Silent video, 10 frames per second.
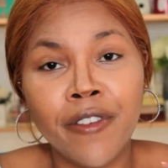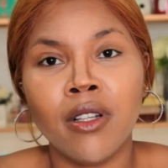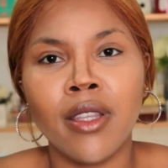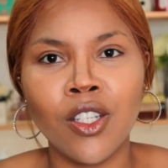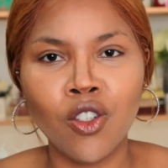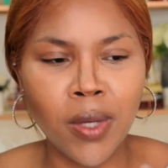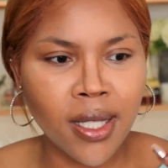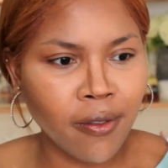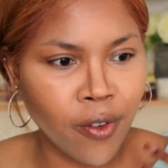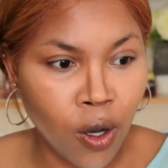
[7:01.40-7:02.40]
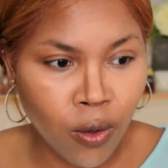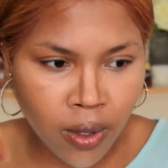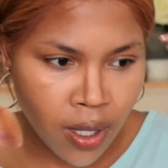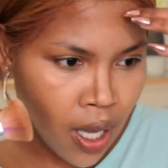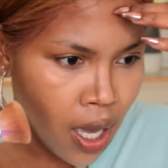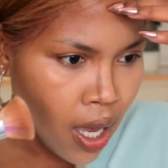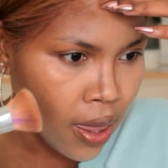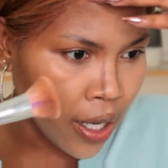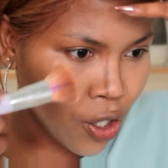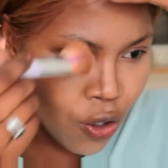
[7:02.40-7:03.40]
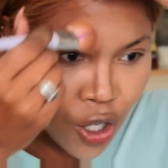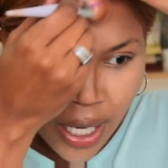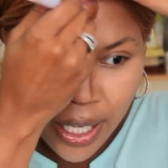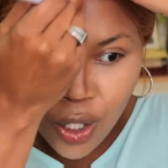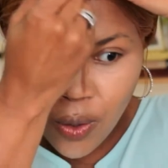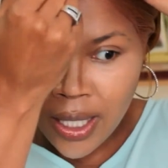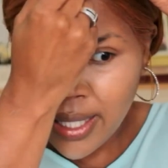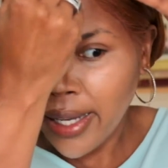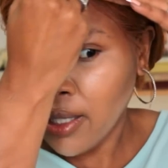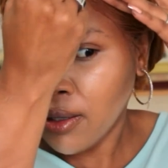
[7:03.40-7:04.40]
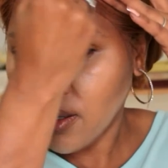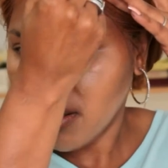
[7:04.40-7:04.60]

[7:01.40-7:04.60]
feel that you must have goals that you try to attain